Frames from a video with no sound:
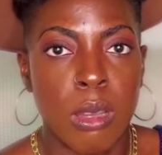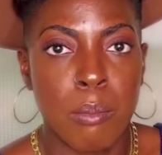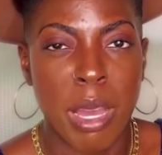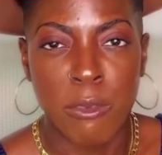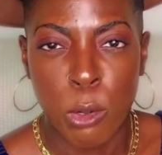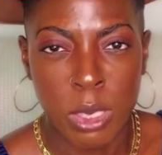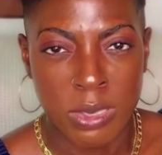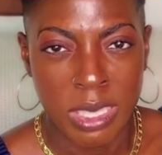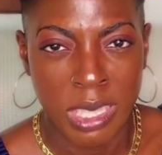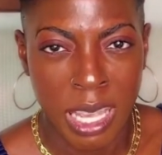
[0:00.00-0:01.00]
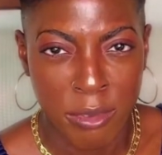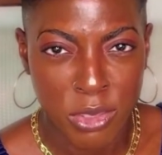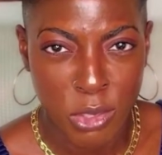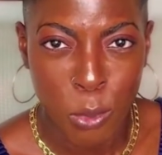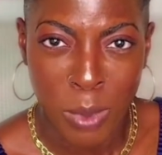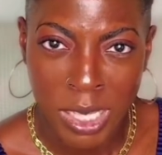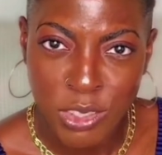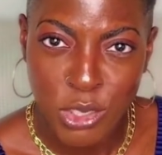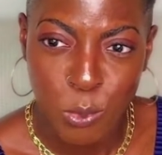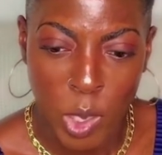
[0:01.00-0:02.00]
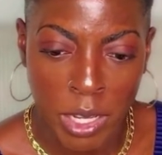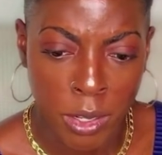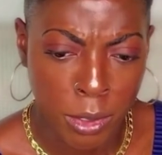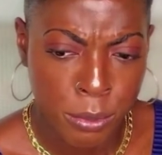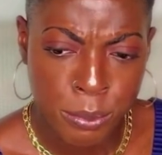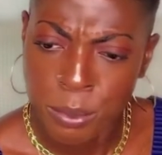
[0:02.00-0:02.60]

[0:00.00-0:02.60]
my focus in life so much where